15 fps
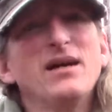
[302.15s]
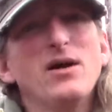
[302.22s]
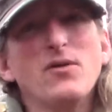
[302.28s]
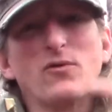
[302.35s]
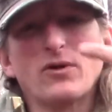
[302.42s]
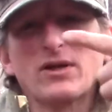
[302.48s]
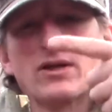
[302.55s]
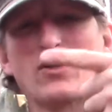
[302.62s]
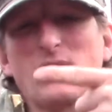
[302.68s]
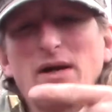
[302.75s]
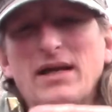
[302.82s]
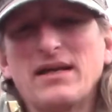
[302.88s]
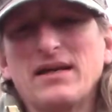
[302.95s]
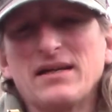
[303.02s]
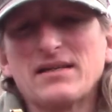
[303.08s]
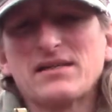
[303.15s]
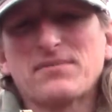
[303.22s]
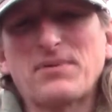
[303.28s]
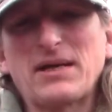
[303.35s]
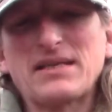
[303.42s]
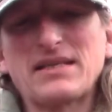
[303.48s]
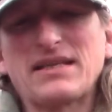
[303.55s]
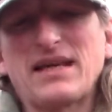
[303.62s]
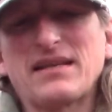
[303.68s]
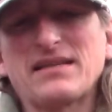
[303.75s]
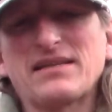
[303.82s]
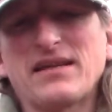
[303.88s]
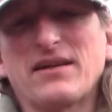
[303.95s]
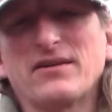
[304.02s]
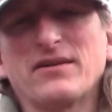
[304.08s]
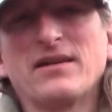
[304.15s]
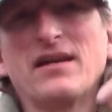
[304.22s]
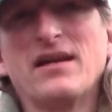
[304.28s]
We're going to go ahead, splice it down the center,